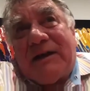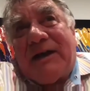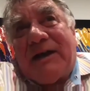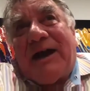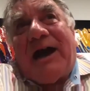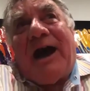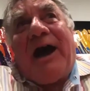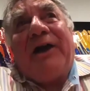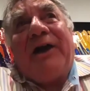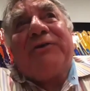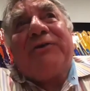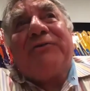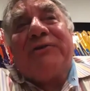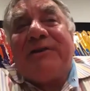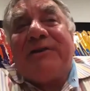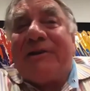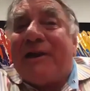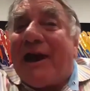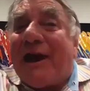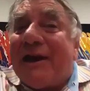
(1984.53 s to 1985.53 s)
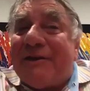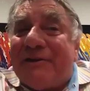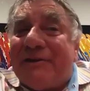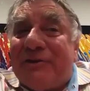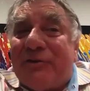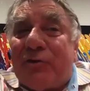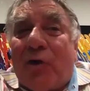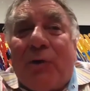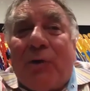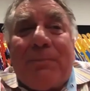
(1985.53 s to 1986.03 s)

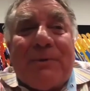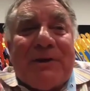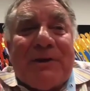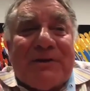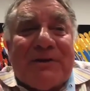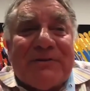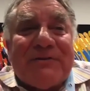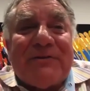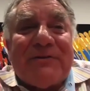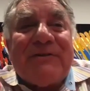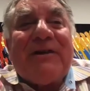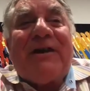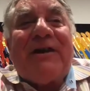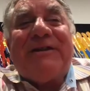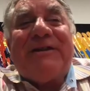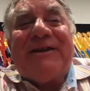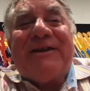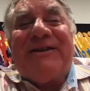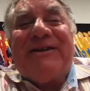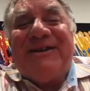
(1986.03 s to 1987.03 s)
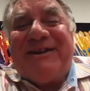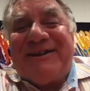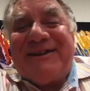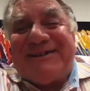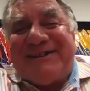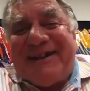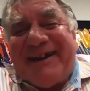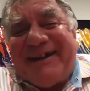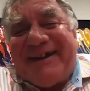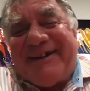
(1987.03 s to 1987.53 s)
180 topics, I think it is
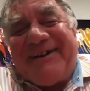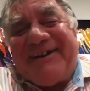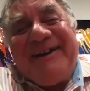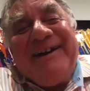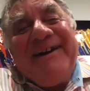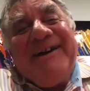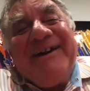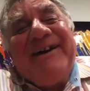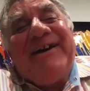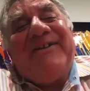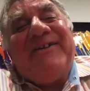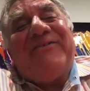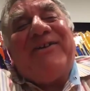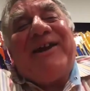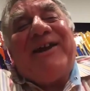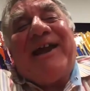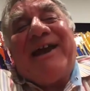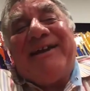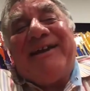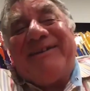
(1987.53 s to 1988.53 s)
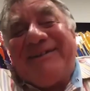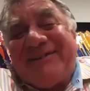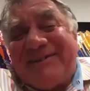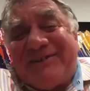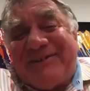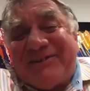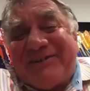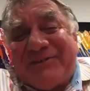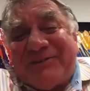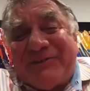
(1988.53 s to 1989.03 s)
now, related
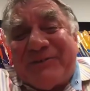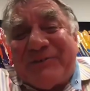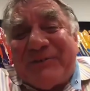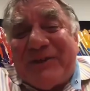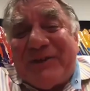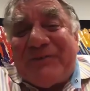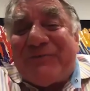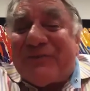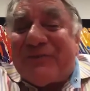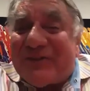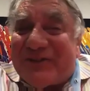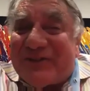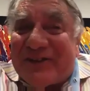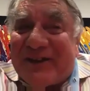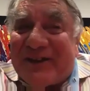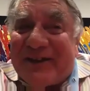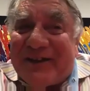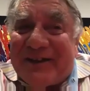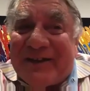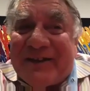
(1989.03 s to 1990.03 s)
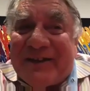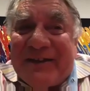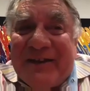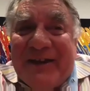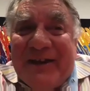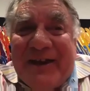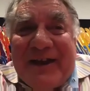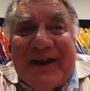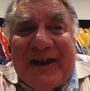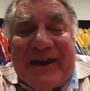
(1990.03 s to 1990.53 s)
to infertility.
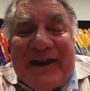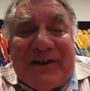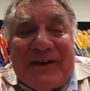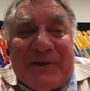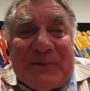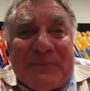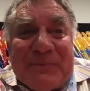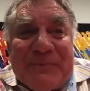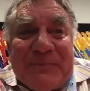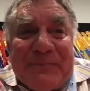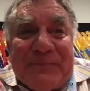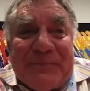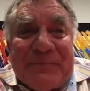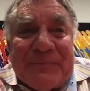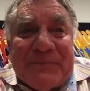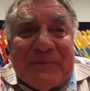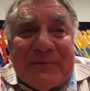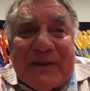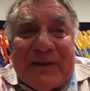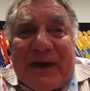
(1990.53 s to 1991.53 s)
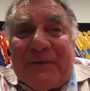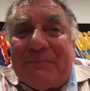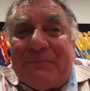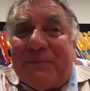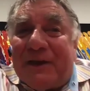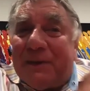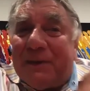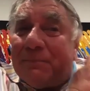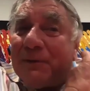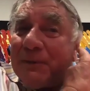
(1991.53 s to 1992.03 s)
And
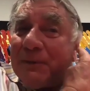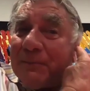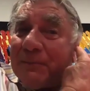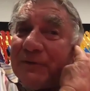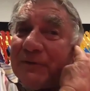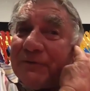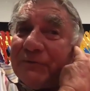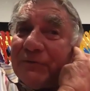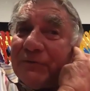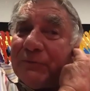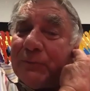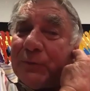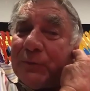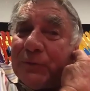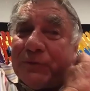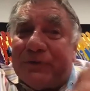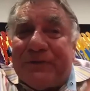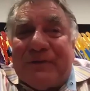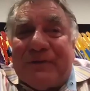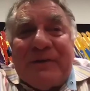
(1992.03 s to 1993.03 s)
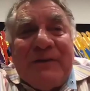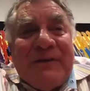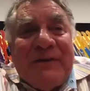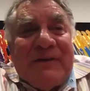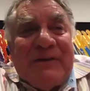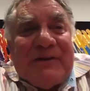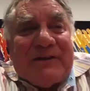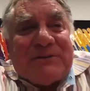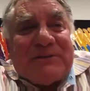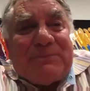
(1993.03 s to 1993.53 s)
many people have reported
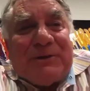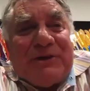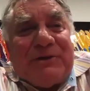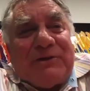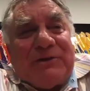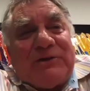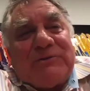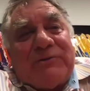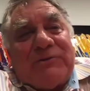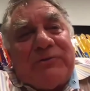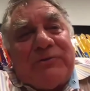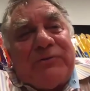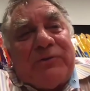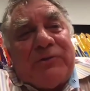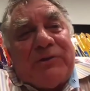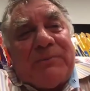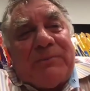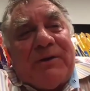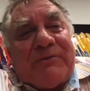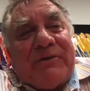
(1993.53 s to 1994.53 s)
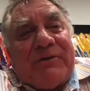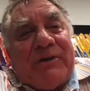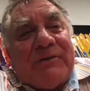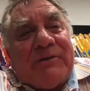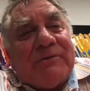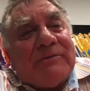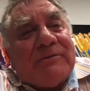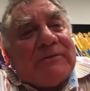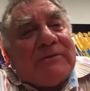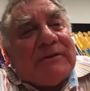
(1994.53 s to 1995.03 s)
it's been useful for them. I've got
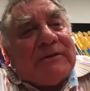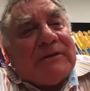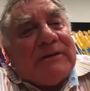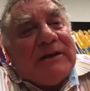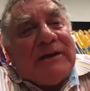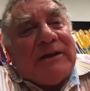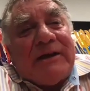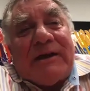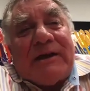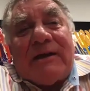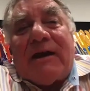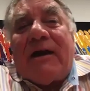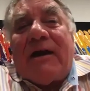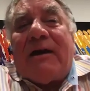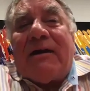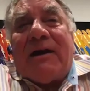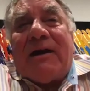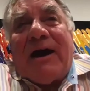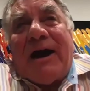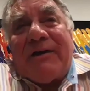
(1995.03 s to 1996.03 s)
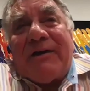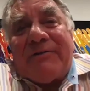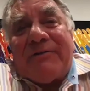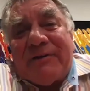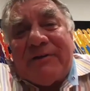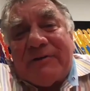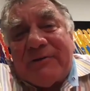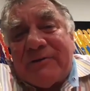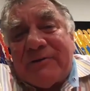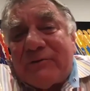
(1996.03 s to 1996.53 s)
nearly
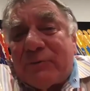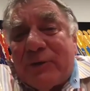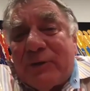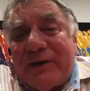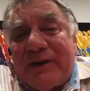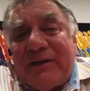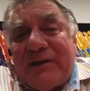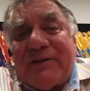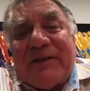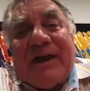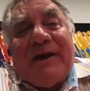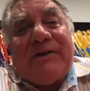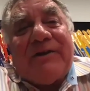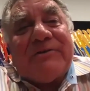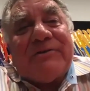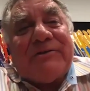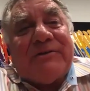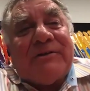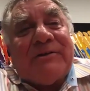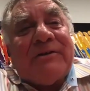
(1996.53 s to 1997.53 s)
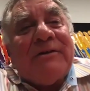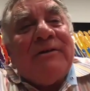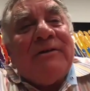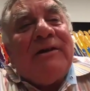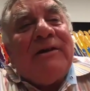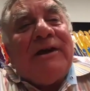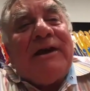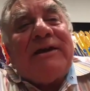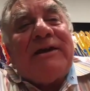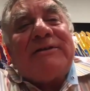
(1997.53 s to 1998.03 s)
120,000
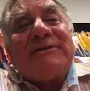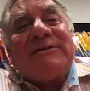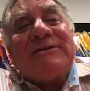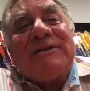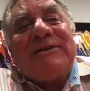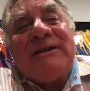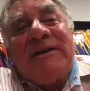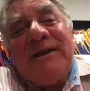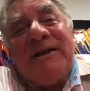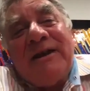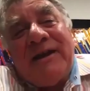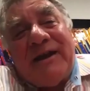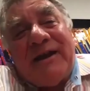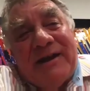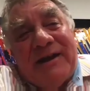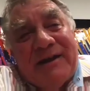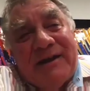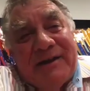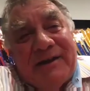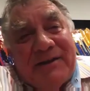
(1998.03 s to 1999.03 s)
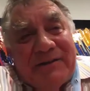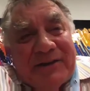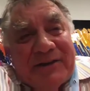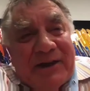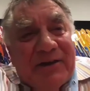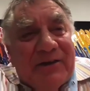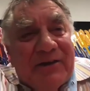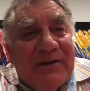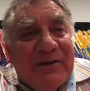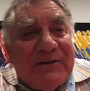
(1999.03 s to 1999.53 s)
hits,
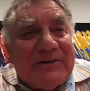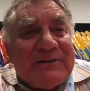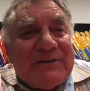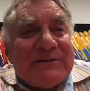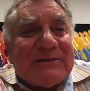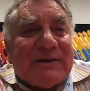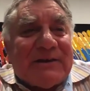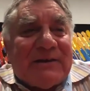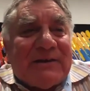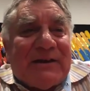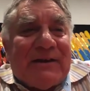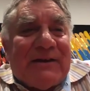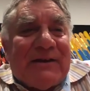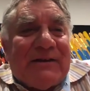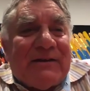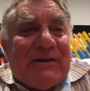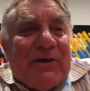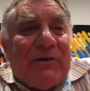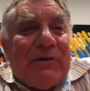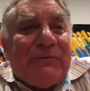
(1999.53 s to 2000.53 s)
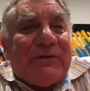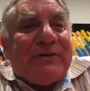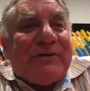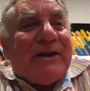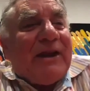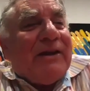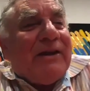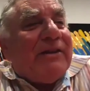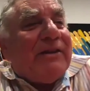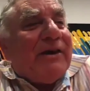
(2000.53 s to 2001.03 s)
downloads, and over
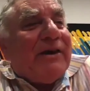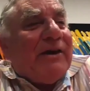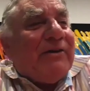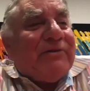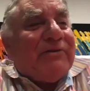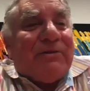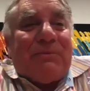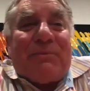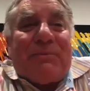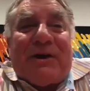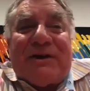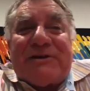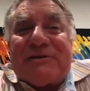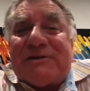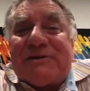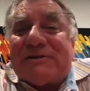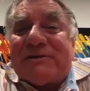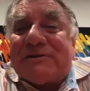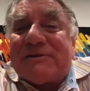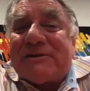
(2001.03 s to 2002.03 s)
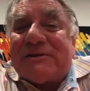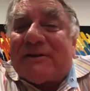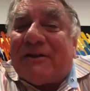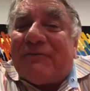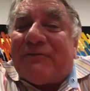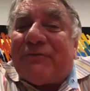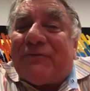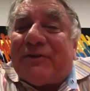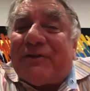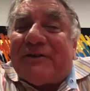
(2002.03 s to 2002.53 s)
10,000 patients have
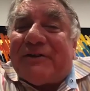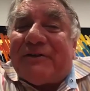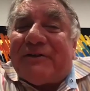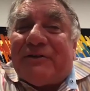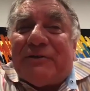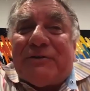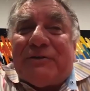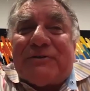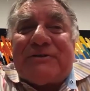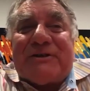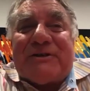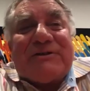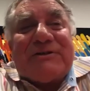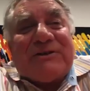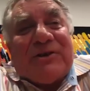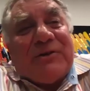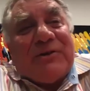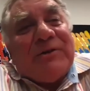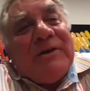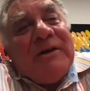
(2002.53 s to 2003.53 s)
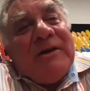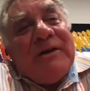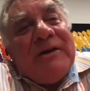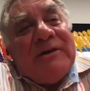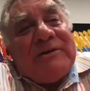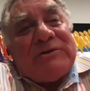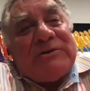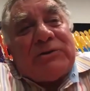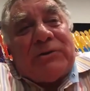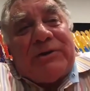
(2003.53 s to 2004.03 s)
used it. So
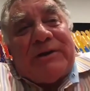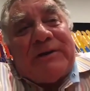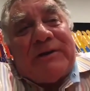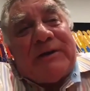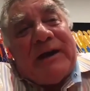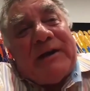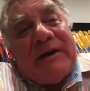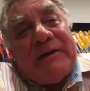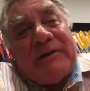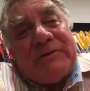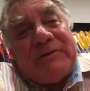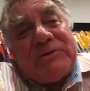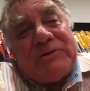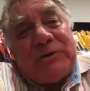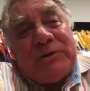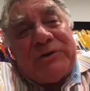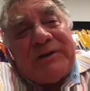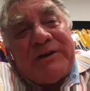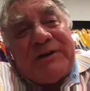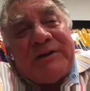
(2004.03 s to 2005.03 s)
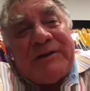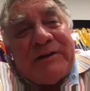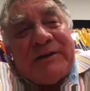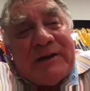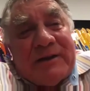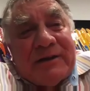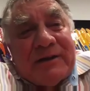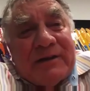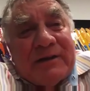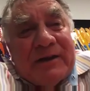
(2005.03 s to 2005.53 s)
join in
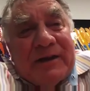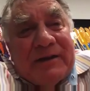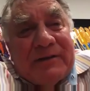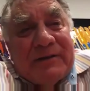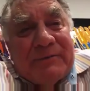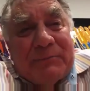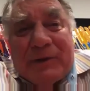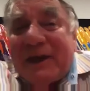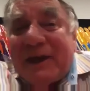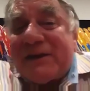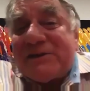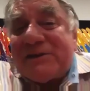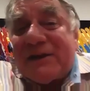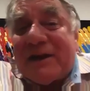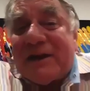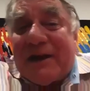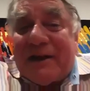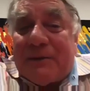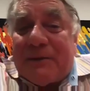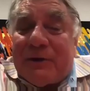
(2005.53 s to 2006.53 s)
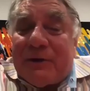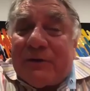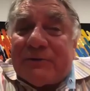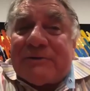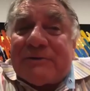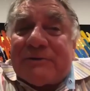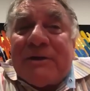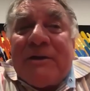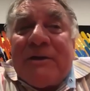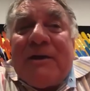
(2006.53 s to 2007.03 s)
and be educated,
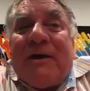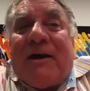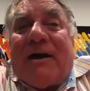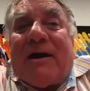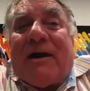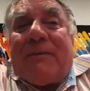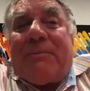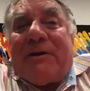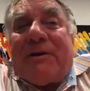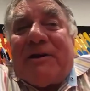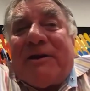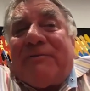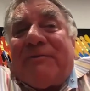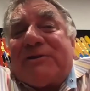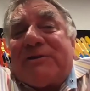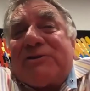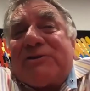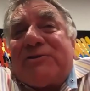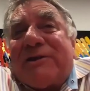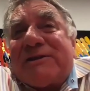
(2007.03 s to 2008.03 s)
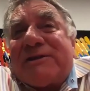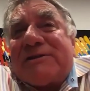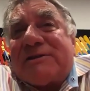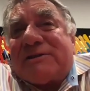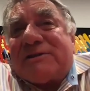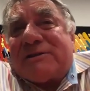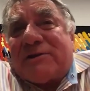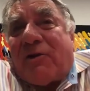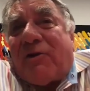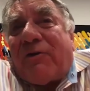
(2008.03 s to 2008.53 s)
because I believe the
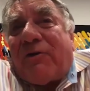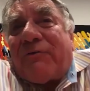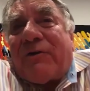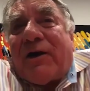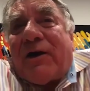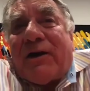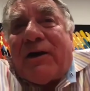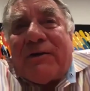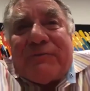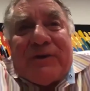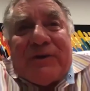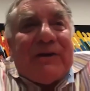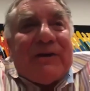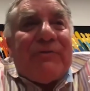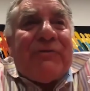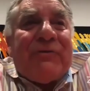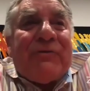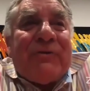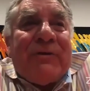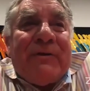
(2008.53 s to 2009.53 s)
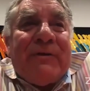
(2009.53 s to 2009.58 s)
stresses of IVF